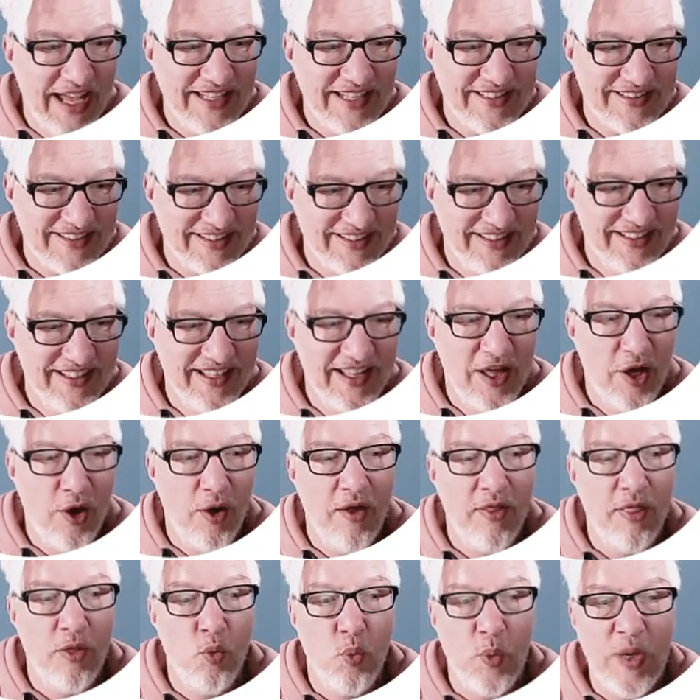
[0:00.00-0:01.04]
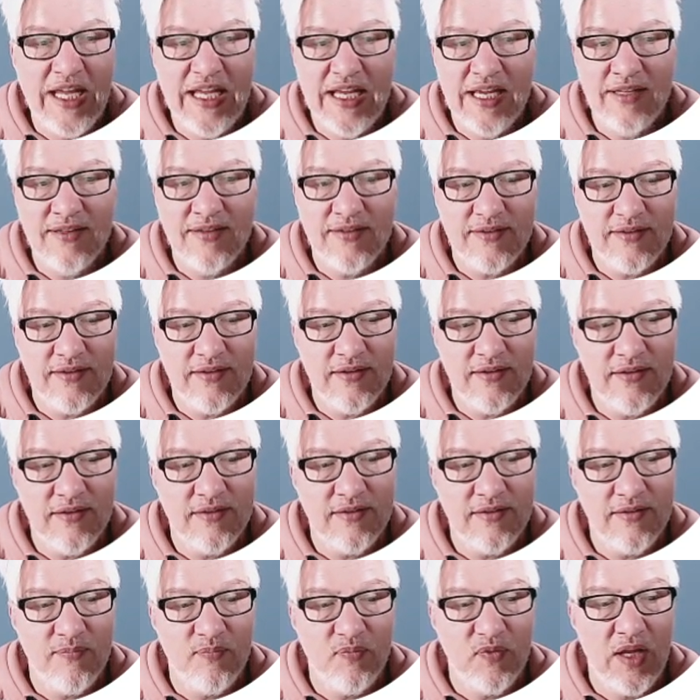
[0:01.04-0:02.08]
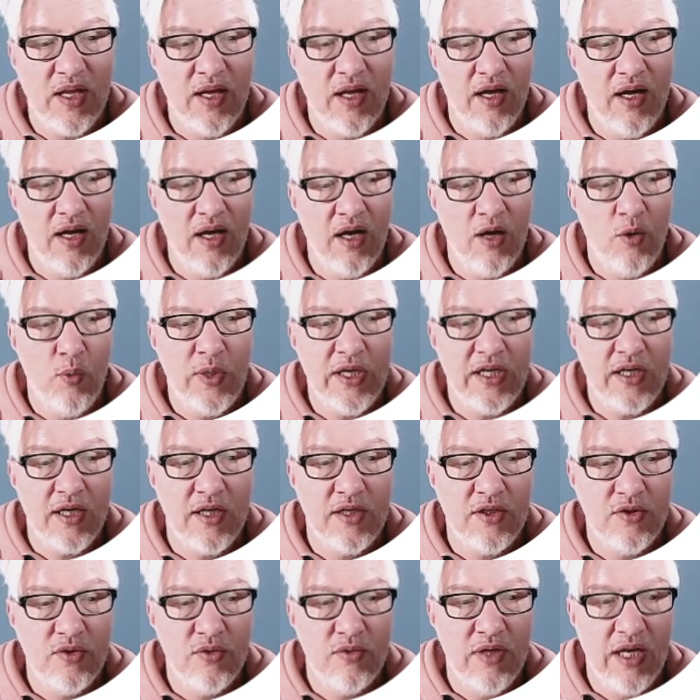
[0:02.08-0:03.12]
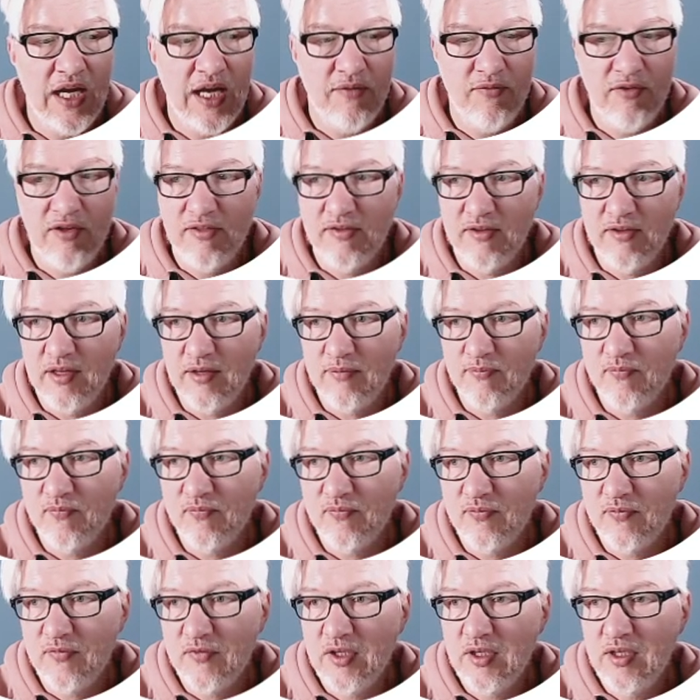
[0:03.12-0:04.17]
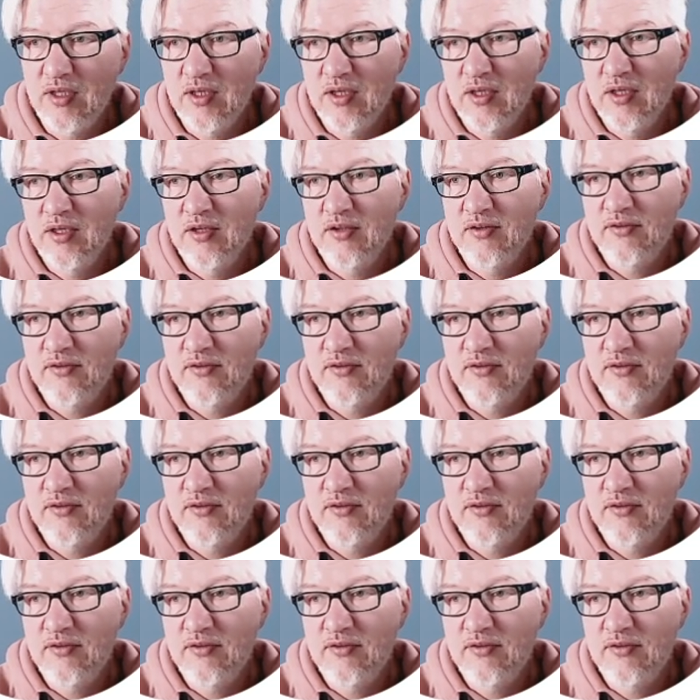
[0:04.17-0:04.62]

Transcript: on the weak instance, uh, we can do everything. So